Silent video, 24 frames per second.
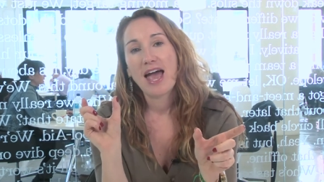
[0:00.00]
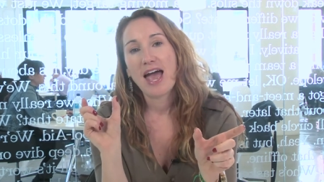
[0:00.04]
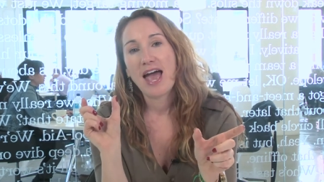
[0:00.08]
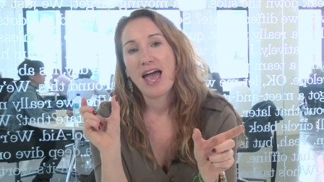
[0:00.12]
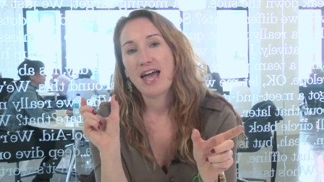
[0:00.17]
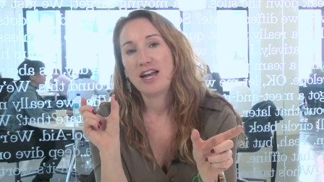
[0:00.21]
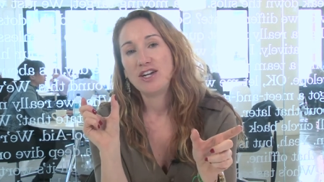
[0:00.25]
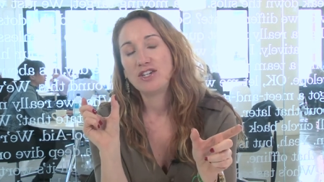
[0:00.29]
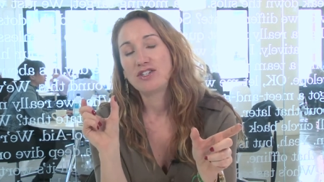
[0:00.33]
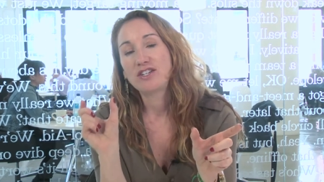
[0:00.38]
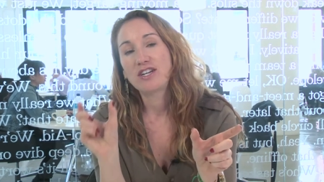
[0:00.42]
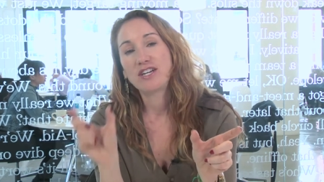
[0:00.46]

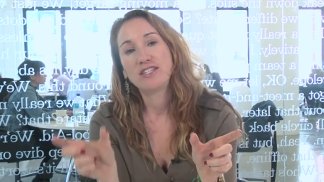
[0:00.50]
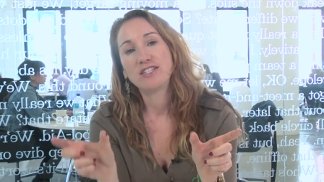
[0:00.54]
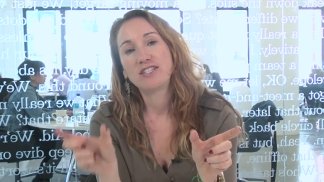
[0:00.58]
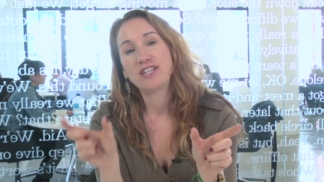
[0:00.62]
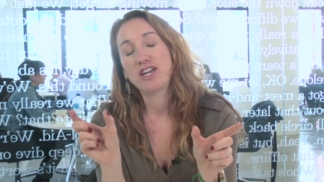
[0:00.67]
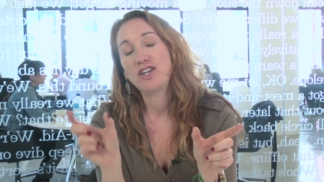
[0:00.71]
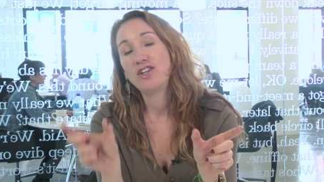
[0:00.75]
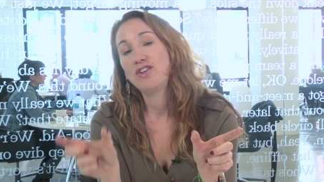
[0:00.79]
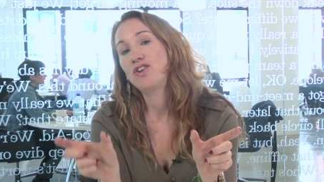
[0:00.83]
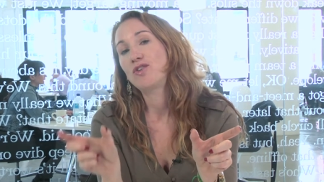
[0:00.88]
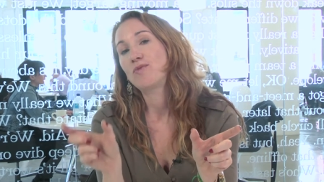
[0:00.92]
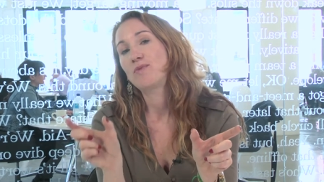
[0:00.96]
and
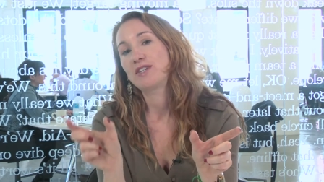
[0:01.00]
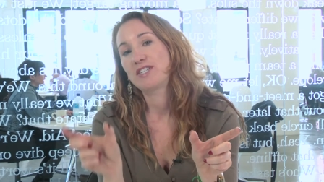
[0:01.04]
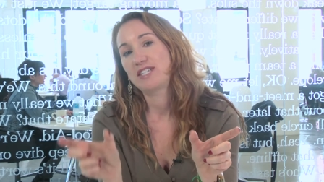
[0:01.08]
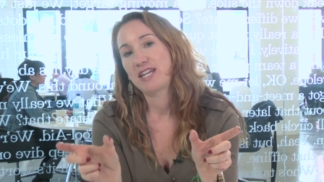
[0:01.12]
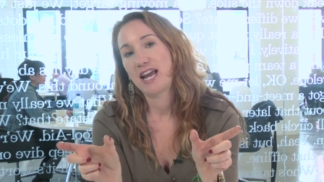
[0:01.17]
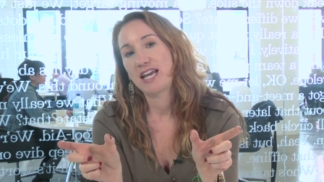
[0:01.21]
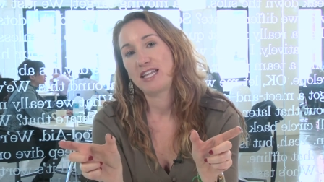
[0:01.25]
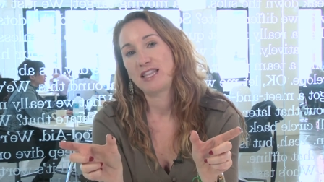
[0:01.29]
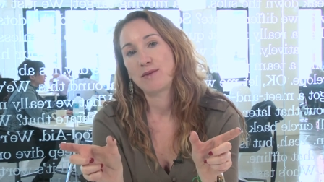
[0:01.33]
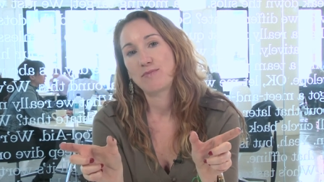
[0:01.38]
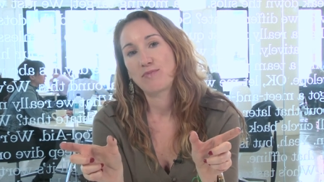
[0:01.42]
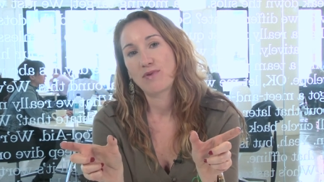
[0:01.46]
continue to
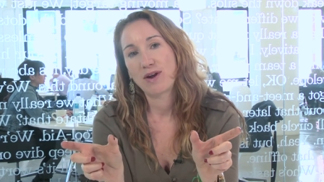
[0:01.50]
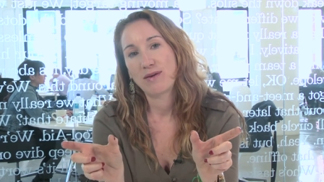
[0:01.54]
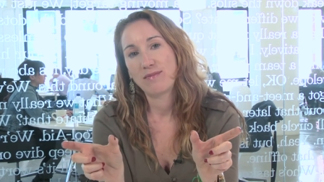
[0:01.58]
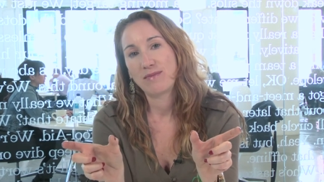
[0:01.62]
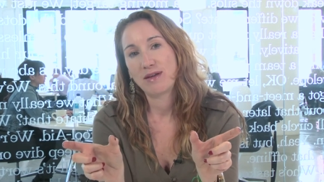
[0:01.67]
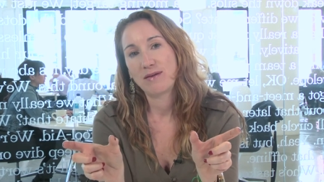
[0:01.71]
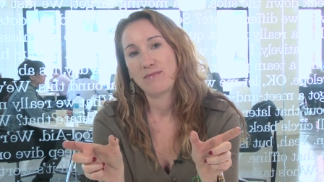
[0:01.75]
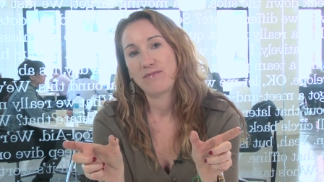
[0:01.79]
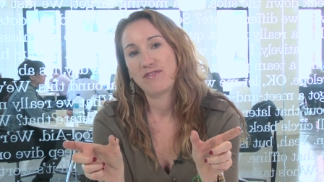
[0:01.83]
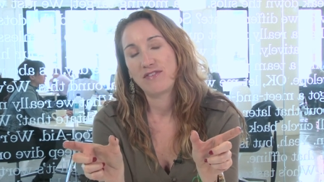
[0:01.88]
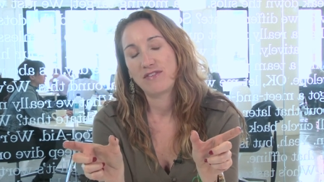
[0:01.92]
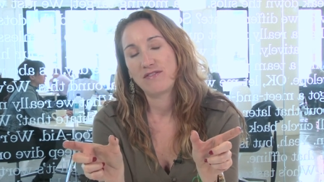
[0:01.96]
retain the
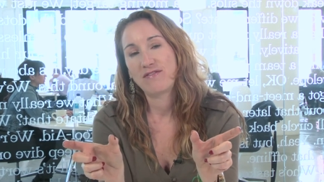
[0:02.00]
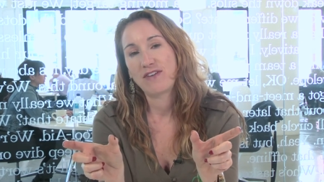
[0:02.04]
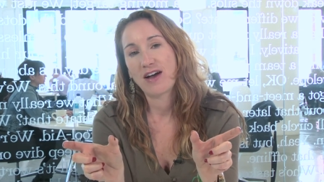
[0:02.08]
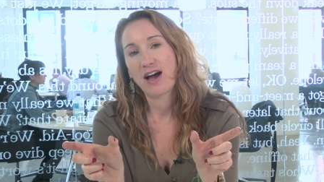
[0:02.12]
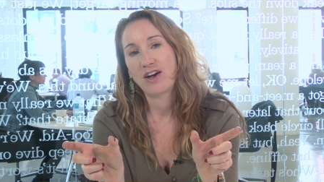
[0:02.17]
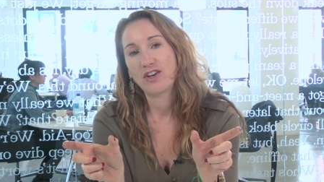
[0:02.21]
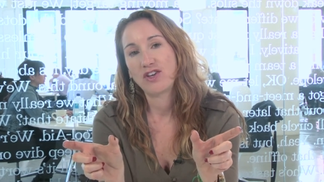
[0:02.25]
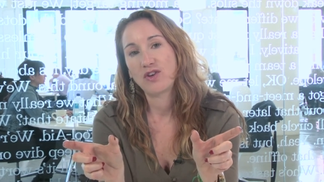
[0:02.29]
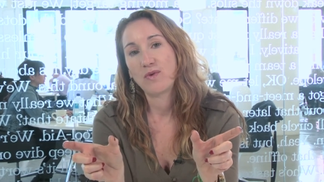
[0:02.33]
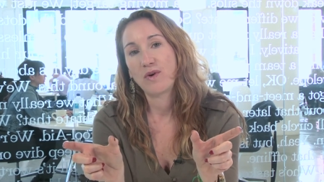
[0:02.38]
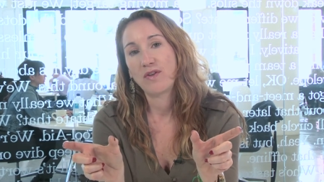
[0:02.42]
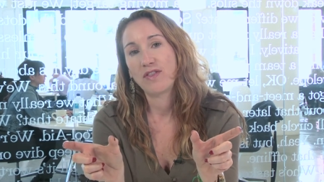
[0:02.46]
premium
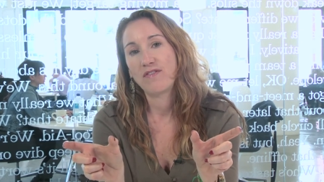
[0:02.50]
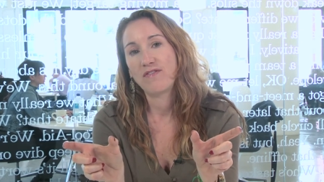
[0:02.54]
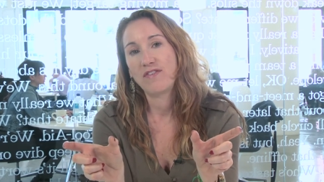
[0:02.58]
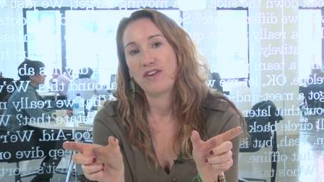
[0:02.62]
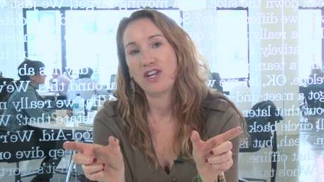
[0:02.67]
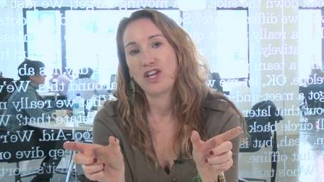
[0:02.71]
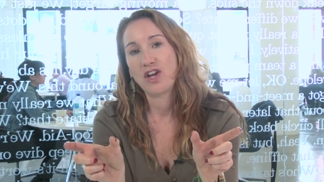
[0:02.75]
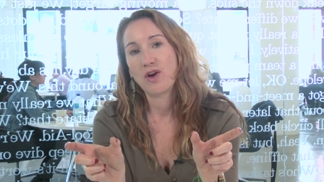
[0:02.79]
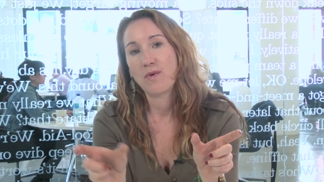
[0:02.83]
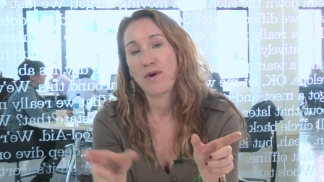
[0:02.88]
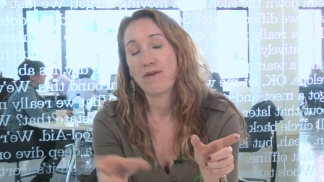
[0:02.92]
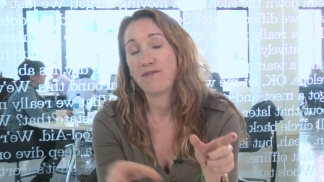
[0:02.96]
value on the
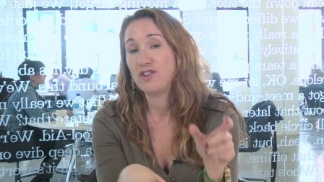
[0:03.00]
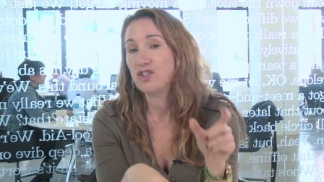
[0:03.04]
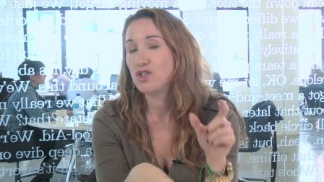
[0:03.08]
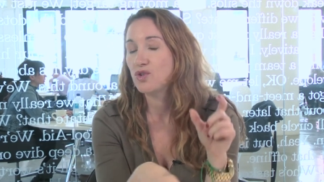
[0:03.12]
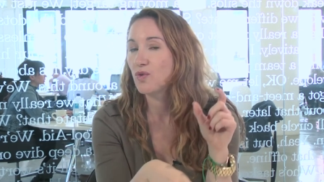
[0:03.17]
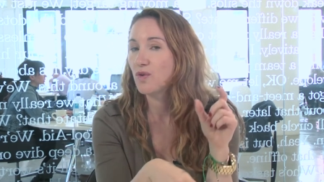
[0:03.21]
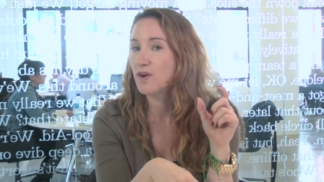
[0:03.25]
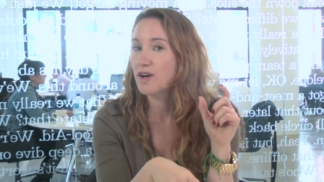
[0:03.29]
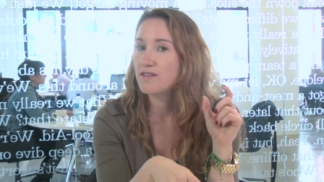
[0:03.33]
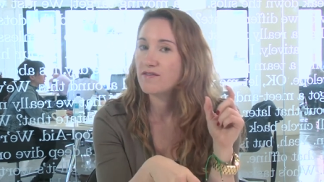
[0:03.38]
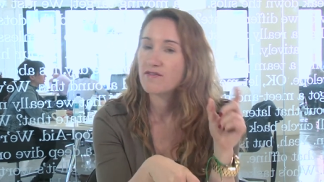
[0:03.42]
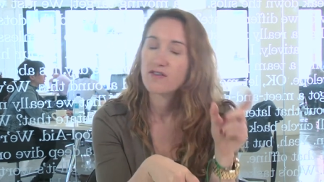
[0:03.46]
video
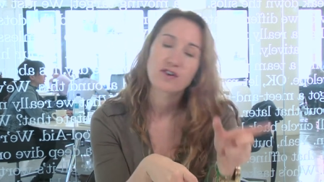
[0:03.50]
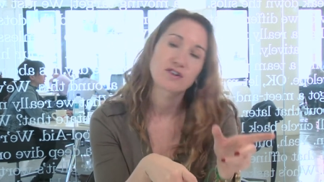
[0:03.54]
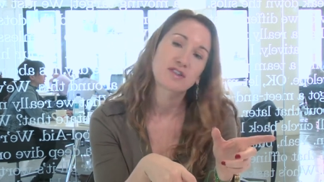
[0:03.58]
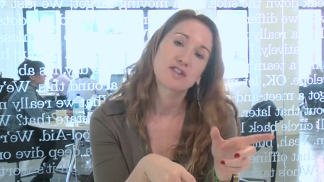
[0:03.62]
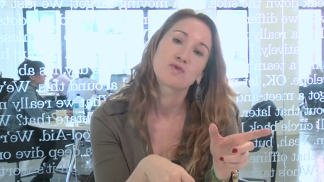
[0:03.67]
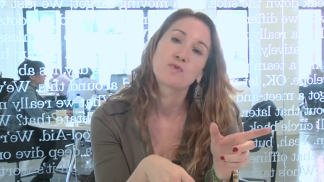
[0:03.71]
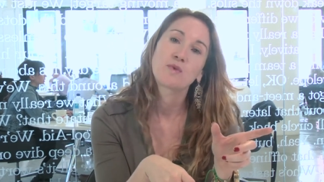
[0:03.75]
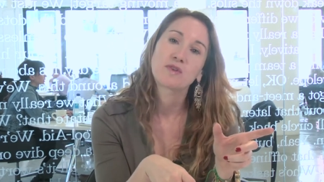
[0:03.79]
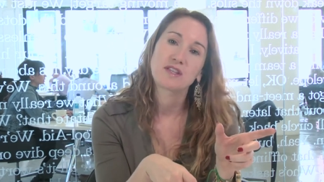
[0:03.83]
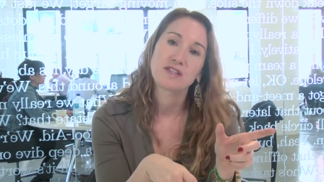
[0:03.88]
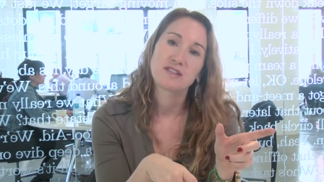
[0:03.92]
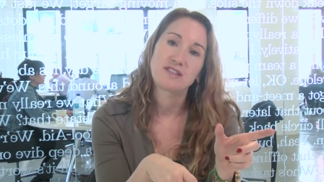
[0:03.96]
inventory
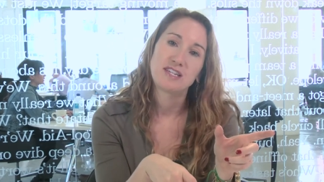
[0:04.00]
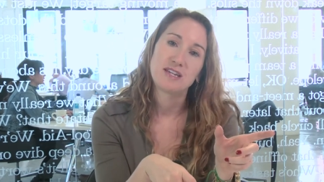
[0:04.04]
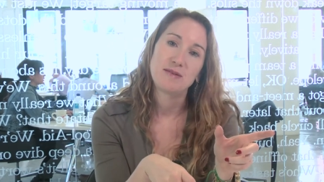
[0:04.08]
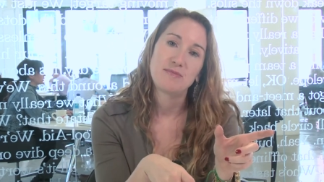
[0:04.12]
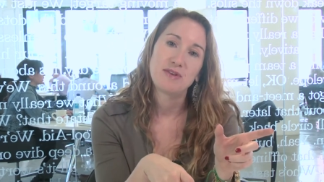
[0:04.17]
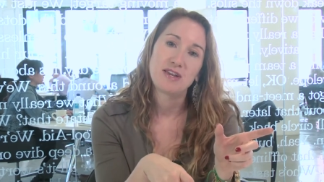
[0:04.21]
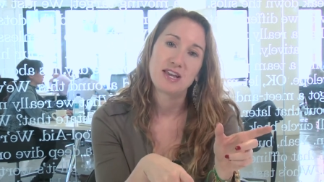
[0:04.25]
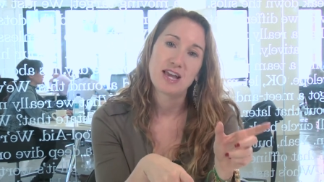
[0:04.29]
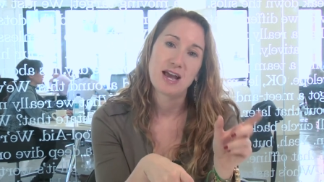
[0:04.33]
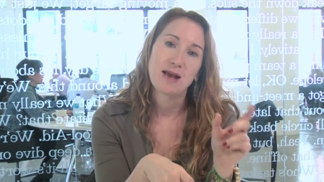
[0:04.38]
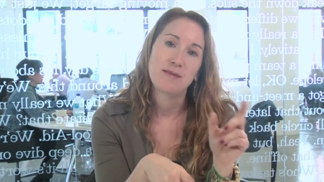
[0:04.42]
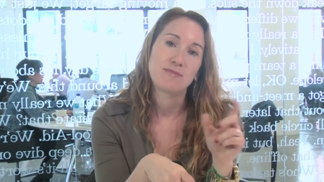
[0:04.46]
versus what the
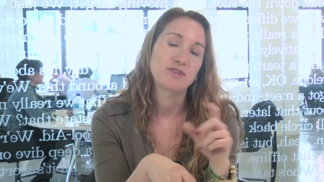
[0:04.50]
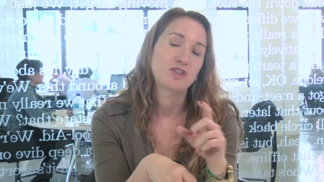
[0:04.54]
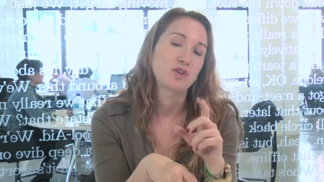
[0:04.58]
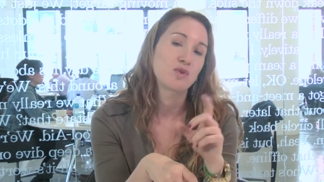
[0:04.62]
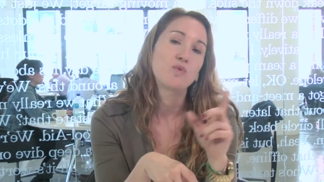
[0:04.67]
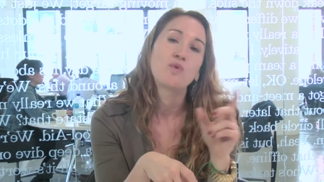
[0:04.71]
CPMs,